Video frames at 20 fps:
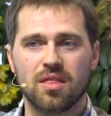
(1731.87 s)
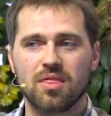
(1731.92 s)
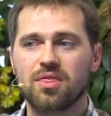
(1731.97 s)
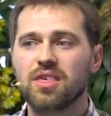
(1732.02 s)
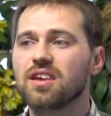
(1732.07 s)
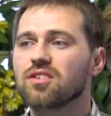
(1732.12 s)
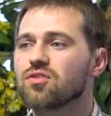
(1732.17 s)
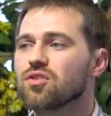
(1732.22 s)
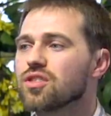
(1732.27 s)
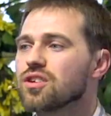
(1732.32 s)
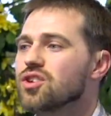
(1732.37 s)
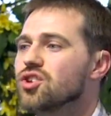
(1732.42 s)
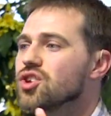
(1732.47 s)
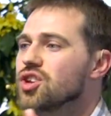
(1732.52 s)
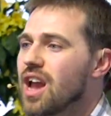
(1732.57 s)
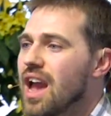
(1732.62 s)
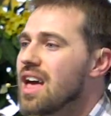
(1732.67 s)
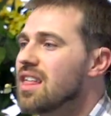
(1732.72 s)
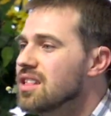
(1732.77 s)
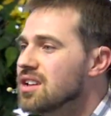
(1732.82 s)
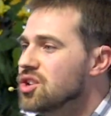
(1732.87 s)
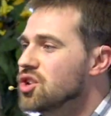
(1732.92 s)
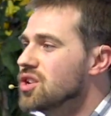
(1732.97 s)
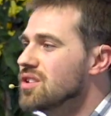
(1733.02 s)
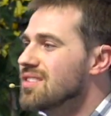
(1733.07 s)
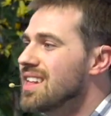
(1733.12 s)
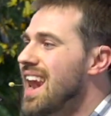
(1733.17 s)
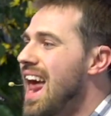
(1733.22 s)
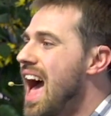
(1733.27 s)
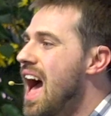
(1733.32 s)
These are the
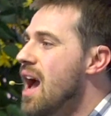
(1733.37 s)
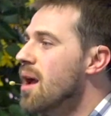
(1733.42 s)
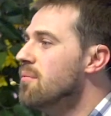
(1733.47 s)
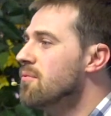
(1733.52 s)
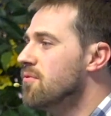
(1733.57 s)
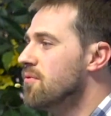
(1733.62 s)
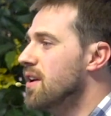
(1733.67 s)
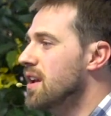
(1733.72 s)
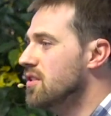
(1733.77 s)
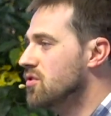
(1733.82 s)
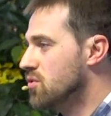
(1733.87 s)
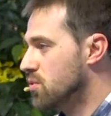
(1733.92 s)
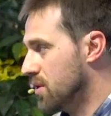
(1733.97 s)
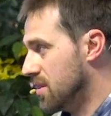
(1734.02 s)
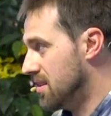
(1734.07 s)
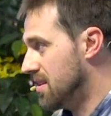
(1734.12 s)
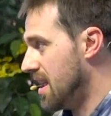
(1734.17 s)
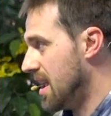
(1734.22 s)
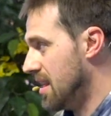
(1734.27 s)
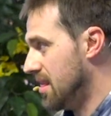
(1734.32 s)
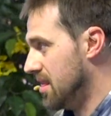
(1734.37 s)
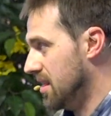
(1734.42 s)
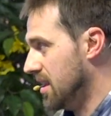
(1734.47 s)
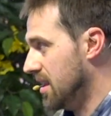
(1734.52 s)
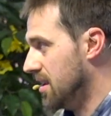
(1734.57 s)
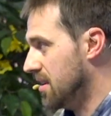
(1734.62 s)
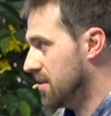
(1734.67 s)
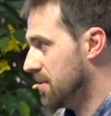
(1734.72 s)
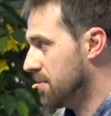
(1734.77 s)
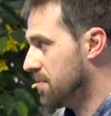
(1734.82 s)
challenges that I'm faced with
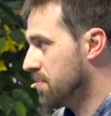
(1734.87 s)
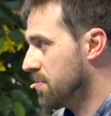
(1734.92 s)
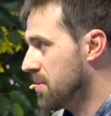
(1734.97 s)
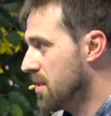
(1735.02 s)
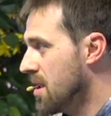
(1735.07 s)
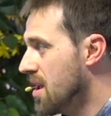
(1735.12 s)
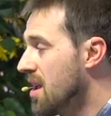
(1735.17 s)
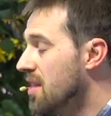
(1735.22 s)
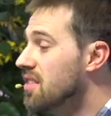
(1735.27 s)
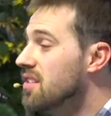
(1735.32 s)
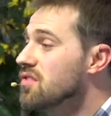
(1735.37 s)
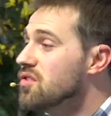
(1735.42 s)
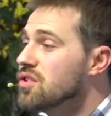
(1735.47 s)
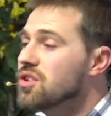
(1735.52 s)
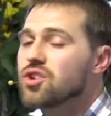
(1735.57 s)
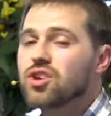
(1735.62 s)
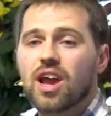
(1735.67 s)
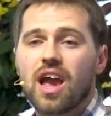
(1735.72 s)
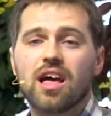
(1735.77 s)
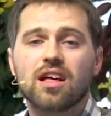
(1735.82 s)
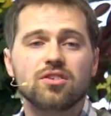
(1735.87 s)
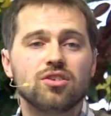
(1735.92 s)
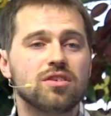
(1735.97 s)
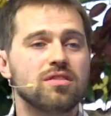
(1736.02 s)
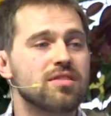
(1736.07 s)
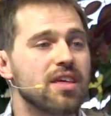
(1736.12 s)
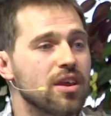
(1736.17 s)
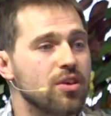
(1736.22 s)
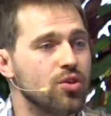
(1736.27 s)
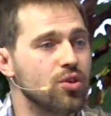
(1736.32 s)
daily. These are the
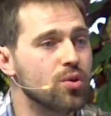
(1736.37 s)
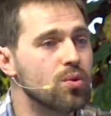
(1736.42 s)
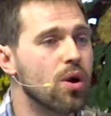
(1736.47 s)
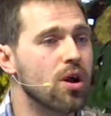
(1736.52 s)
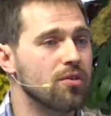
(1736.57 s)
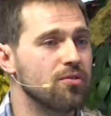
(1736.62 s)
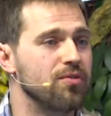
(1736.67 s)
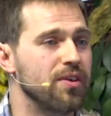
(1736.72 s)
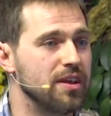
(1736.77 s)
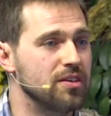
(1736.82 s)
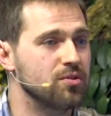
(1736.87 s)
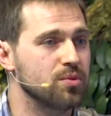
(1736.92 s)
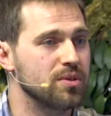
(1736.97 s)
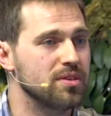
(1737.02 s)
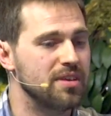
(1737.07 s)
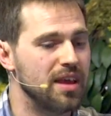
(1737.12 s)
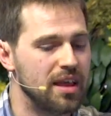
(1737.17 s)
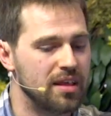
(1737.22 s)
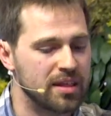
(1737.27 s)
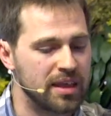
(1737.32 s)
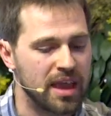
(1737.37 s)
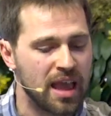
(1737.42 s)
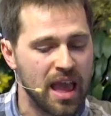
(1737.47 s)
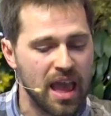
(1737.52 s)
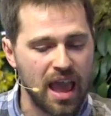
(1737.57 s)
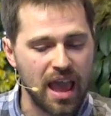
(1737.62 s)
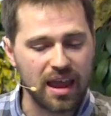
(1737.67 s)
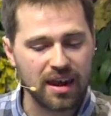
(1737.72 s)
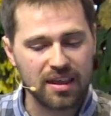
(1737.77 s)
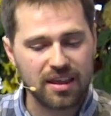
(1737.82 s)
challenges that you are faced with daily.
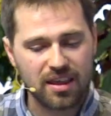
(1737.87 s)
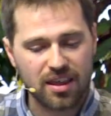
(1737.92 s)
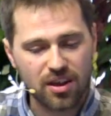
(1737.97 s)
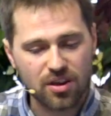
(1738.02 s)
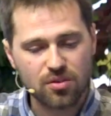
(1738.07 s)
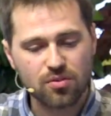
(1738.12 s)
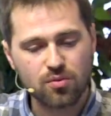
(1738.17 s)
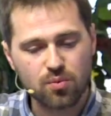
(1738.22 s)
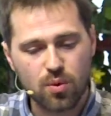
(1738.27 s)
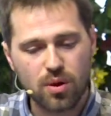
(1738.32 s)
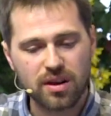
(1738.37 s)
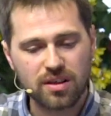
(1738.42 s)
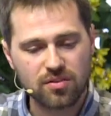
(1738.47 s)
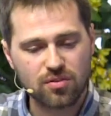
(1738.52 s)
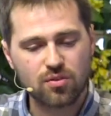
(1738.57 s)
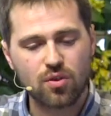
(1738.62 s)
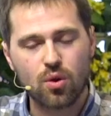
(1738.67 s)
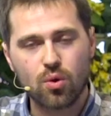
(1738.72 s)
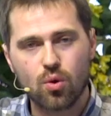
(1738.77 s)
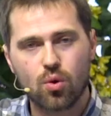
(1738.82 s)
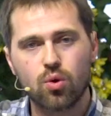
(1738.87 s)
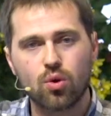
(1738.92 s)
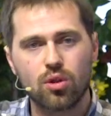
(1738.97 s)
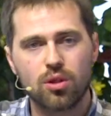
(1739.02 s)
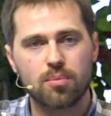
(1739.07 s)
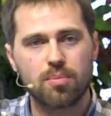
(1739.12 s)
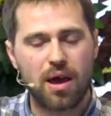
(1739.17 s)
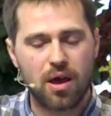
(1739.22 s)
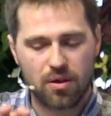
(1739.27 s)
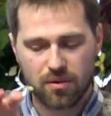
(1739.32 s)
And here's what is so
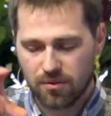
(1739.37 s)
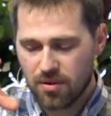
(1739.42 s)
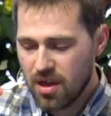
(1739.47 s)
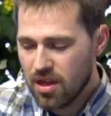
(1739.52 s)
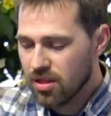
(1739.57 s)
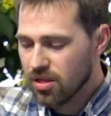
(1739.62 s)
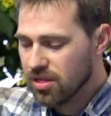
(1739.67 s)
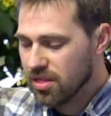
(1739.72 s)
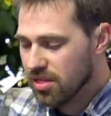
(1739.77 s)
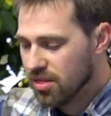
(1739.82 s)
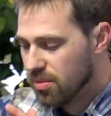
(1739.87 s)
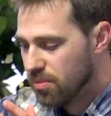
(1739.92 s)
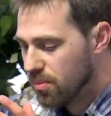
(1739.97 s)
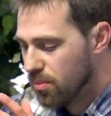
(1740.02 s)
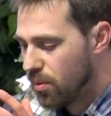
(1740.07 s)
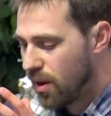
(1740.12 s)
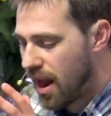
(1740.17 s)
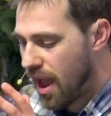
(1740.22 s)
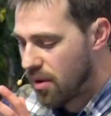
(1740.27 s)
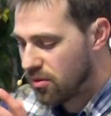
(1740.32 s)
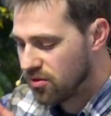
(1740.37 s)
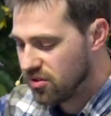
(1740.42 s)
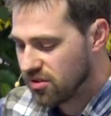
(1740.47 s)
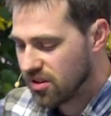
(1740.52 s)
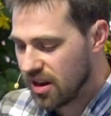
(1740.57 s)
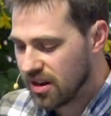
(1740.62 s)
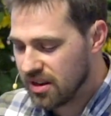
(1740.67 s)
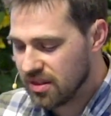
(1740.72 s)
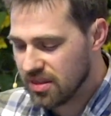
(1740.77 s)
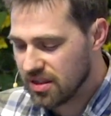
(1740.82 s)
cool about when I was
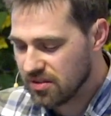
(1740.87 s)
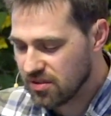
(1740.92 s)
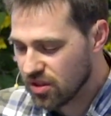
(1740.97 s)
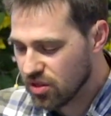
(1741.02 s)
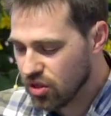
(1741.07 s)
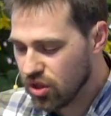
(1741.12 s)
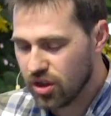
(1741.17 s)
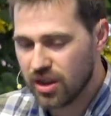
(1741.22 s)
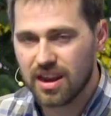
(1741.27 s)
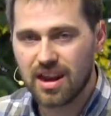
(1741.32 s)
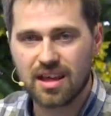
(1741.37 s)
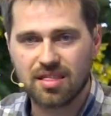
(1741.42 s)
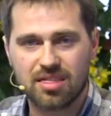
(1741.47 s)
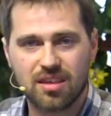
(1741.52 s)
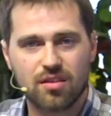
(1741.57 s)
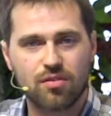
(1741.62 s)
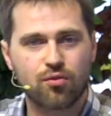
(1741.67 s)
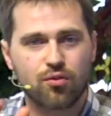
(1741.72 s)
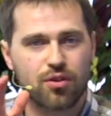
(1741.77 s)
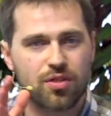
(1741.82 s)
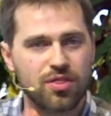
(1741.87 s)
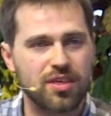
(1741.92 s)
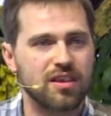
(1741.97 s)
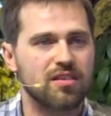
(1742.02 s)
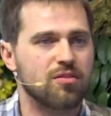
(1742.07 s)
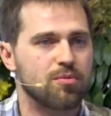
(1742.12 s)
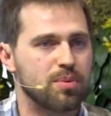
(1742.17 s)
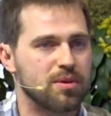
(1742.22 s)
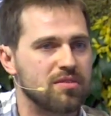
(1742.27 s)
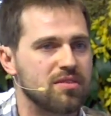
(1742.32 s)
studying this and looking at this for
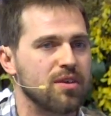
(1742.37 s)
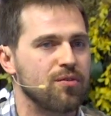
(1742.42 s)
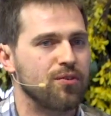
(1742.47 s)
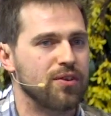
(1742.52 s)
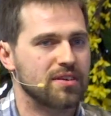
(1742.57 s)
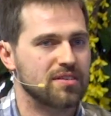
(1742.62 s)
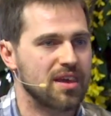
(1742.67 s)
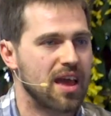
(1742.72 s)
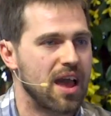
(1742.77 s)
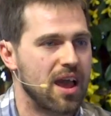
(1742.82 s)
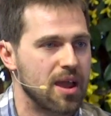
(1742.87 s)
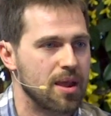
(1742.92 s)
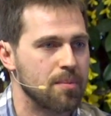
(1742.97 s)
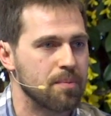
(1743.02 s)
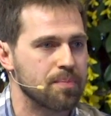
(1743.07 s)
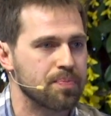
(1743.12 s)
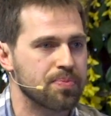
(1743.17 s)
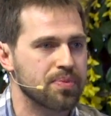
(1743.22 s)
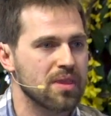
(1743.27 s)
this specific time.